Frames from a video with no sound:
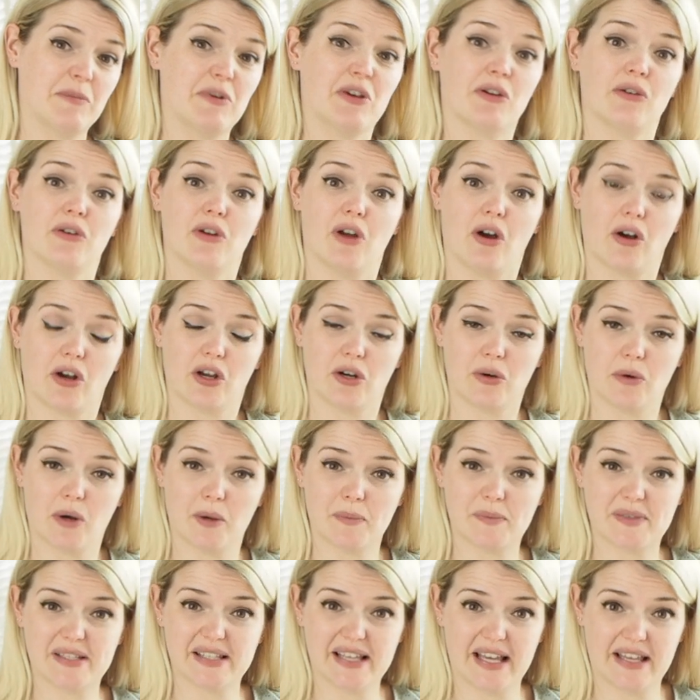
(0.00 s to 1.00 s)
you're not going to
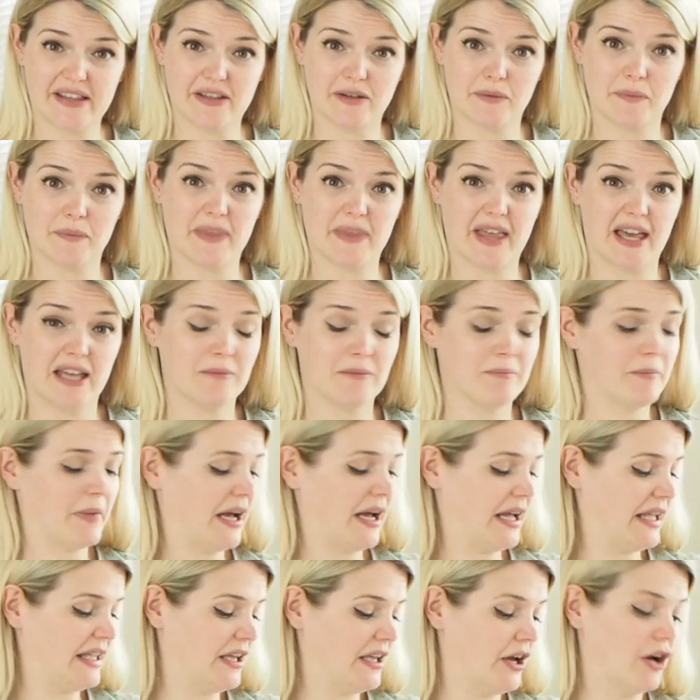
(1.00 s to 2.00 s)
upset them then
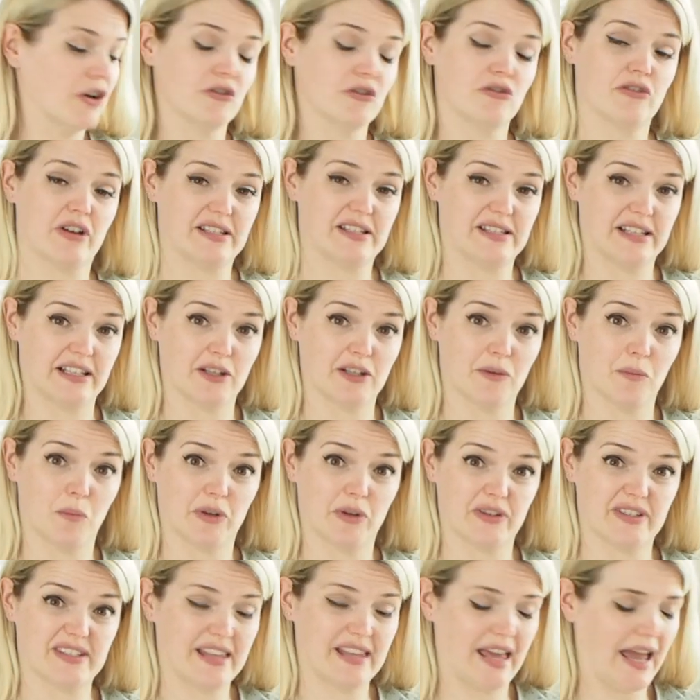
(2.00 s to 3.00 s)
by undressing them
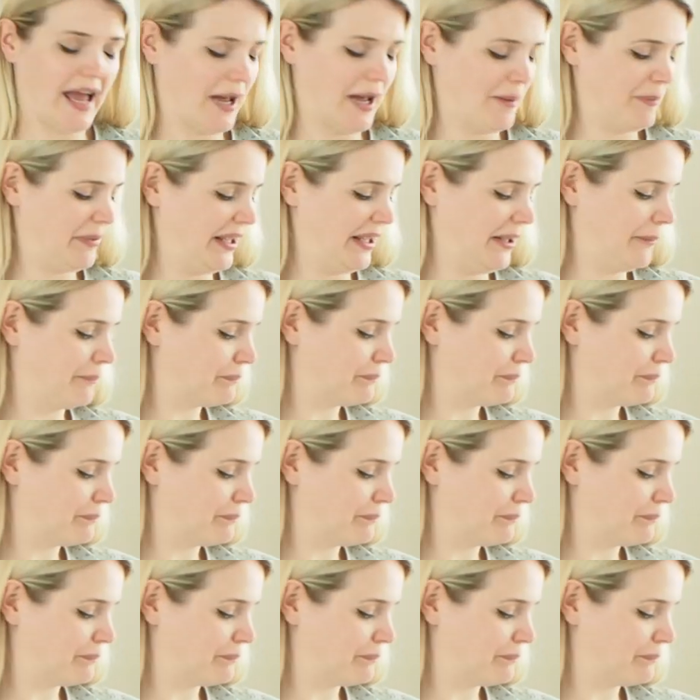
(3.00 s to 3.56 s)
once they're happy.